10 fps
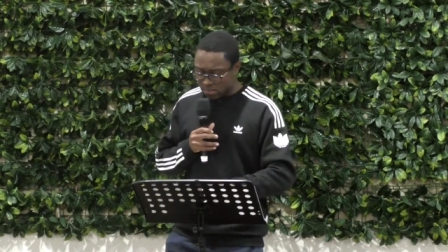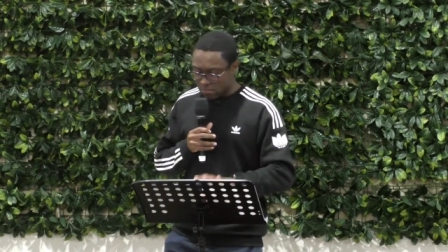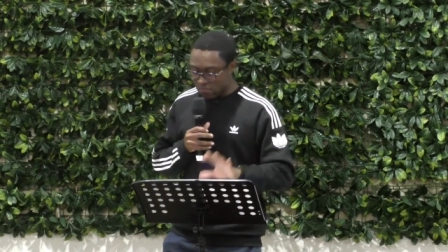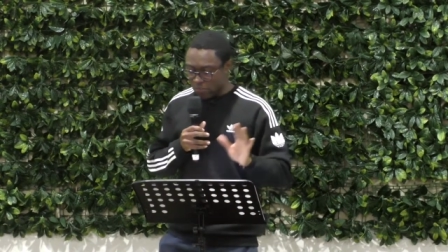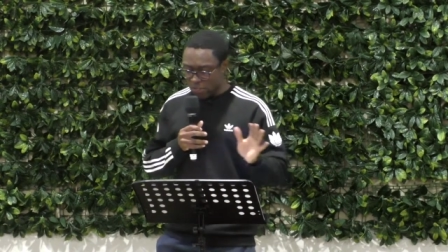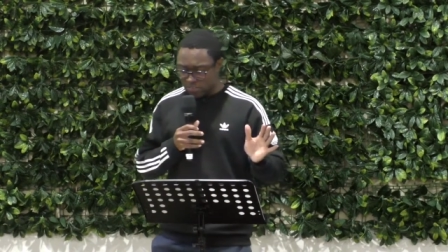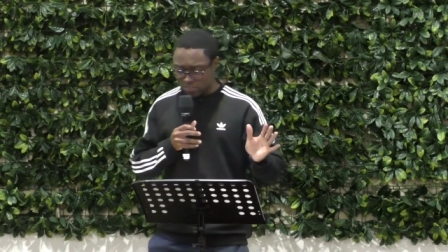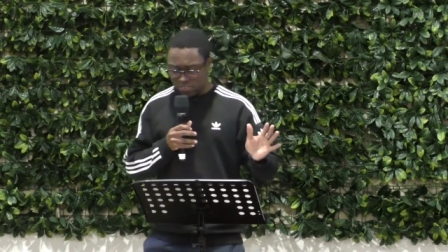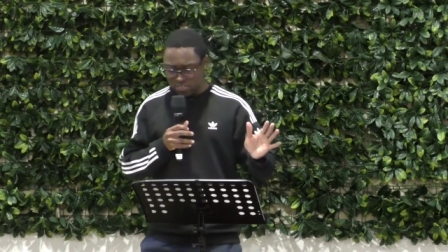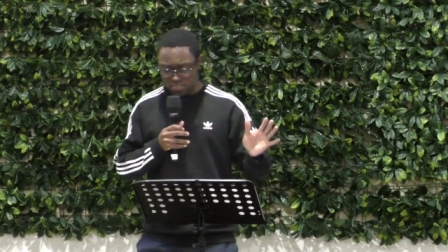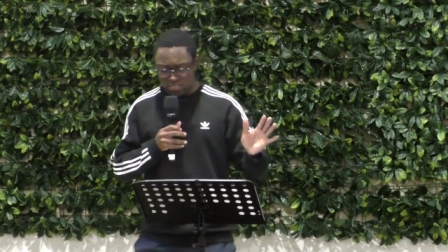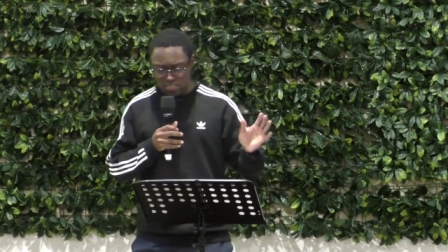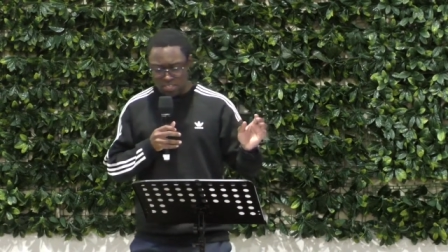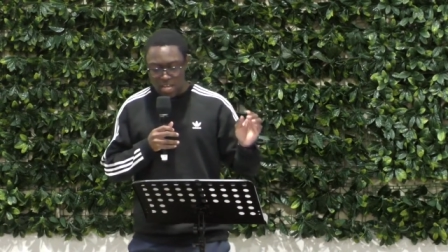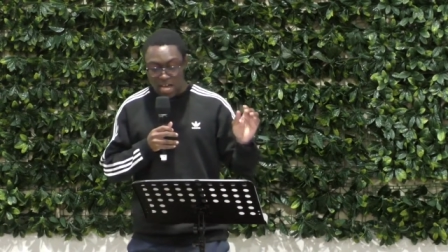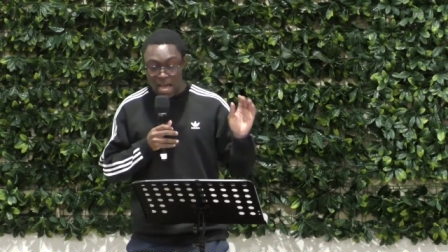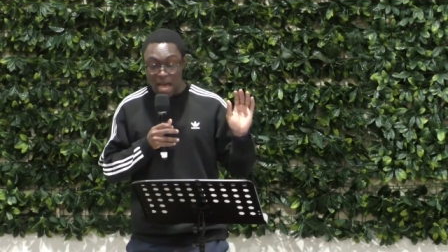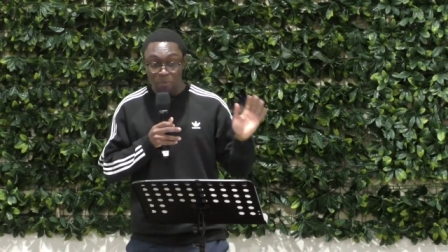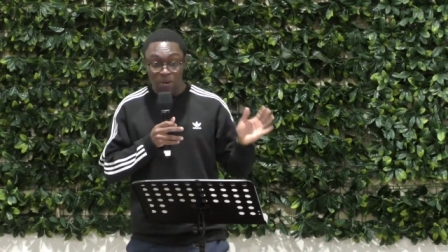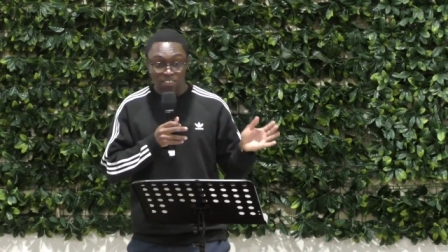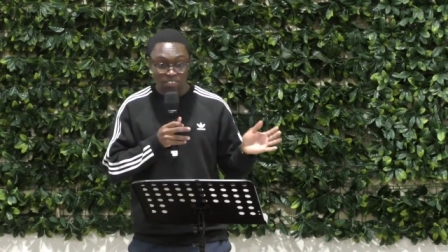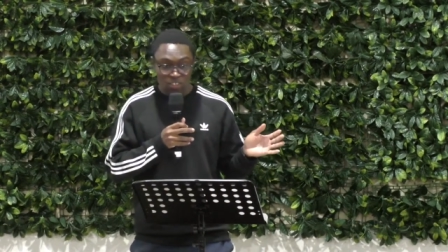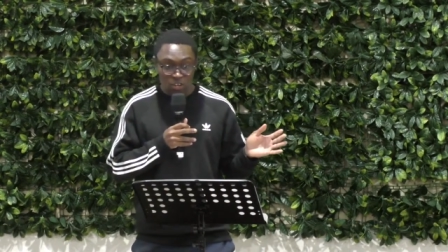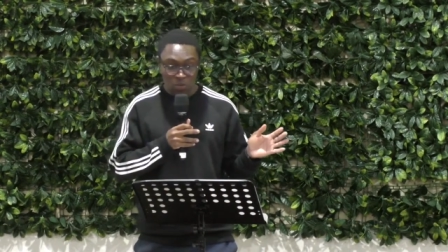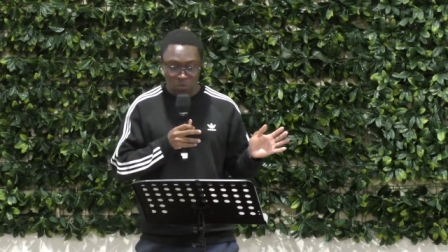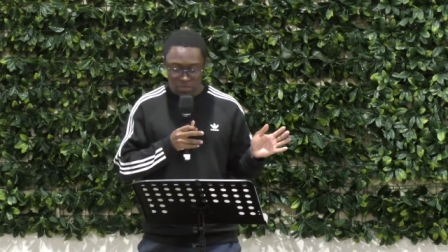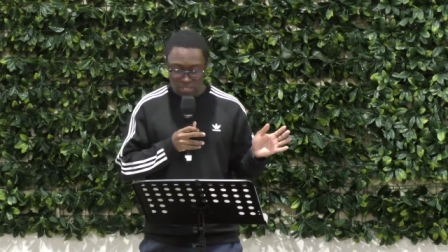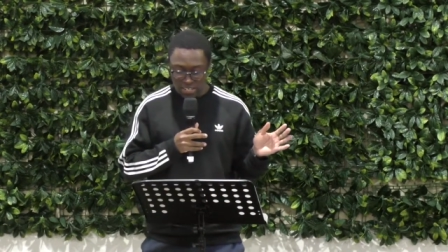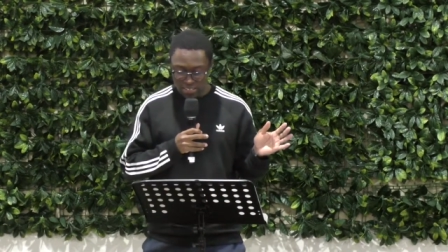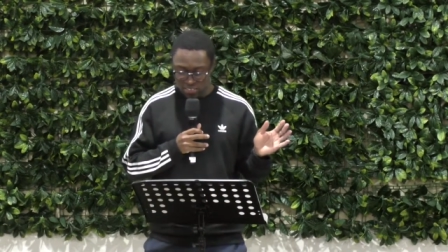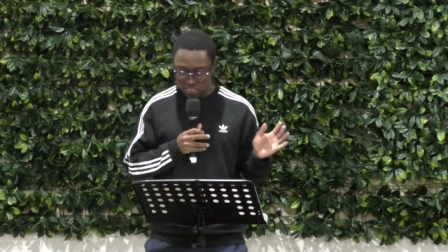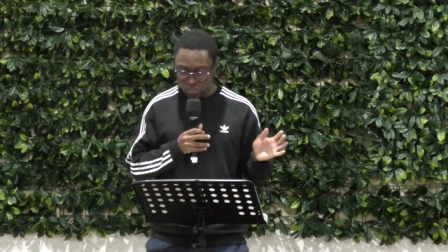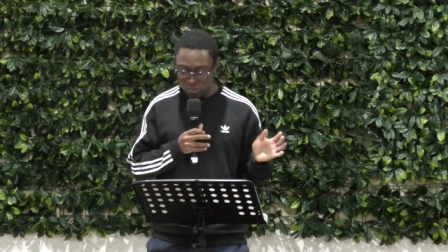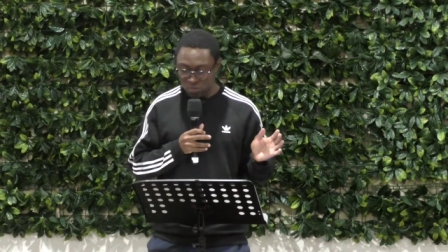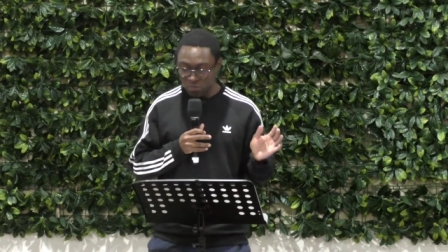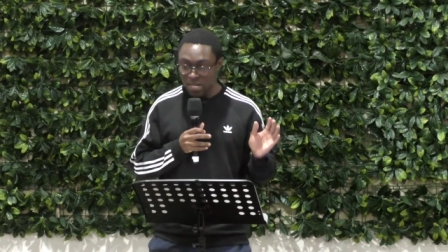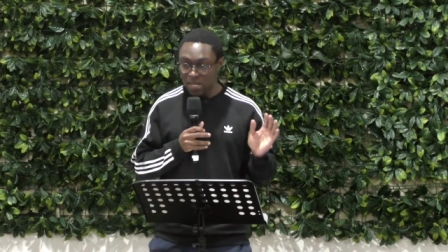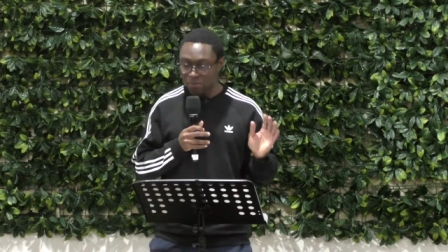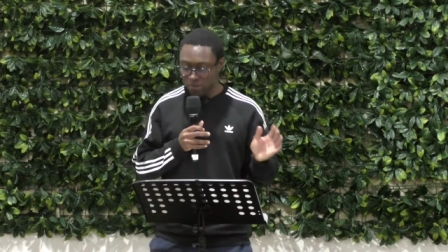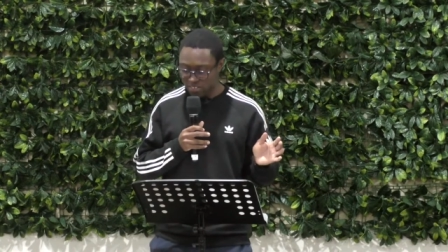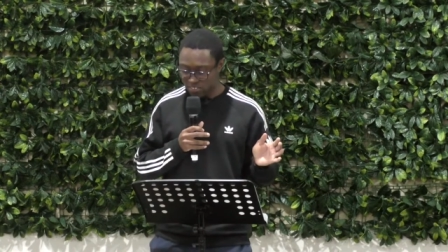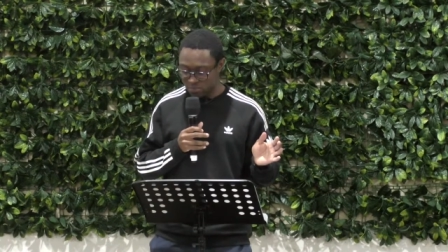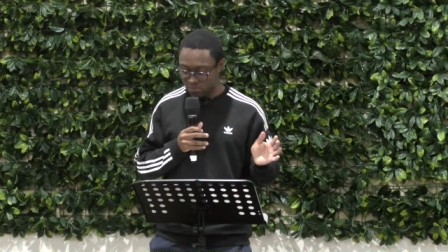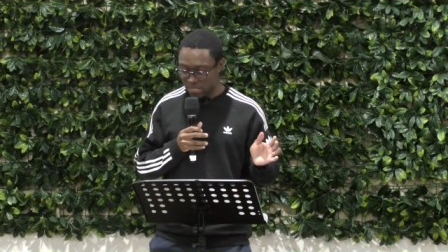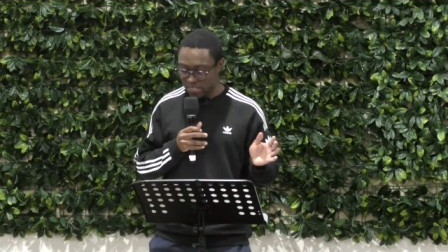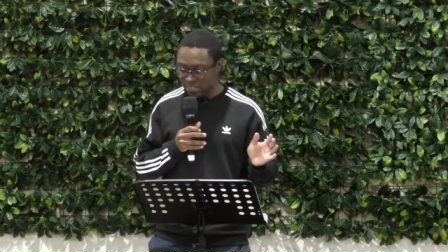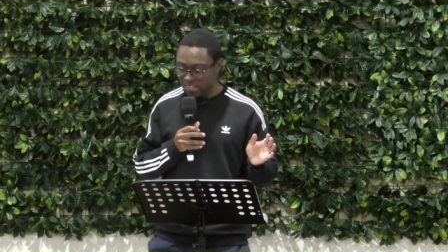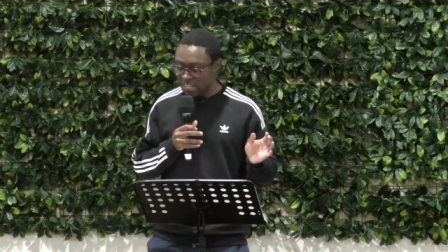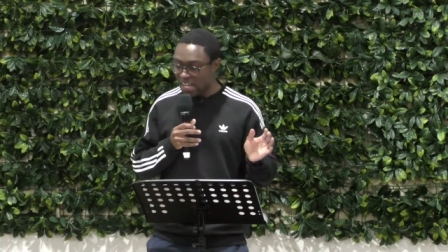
First, uh, our precious hope is secured by precious blood.